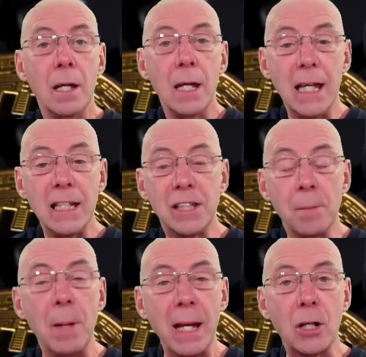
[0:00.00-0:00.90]
is the
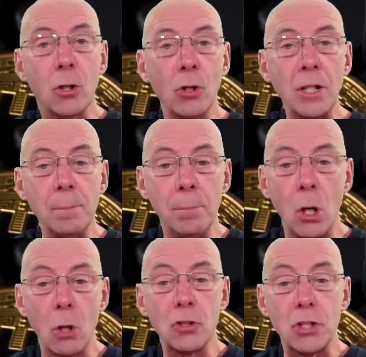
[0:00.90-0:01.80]
Bitcoin
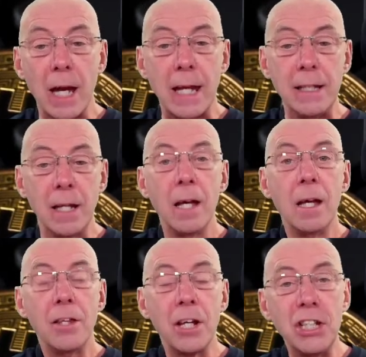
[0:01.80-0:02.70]
blockchain
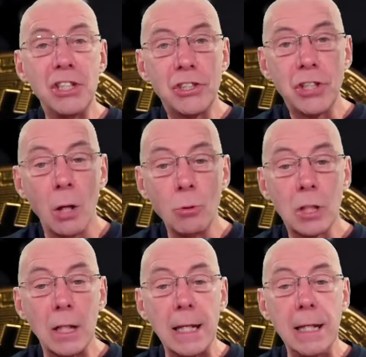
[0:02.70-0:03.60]
that is
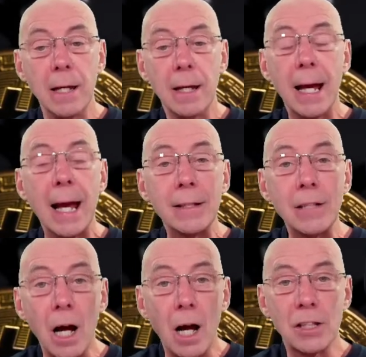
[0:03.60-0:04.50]
totally and
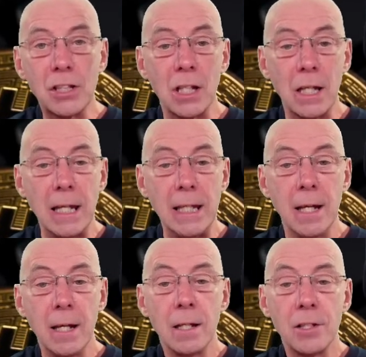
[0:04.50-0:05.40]
utterly
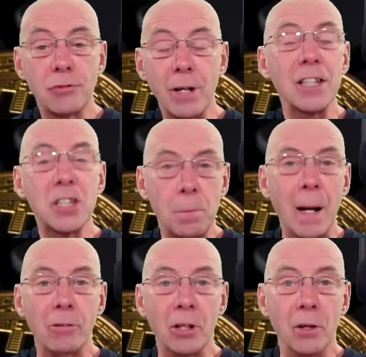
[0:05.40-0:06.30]

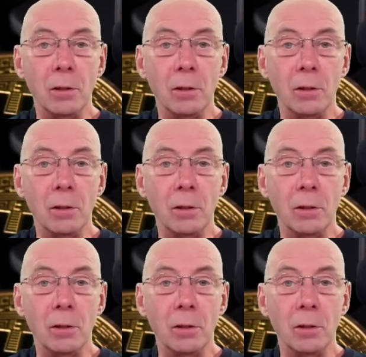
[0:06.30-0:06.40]
transparent.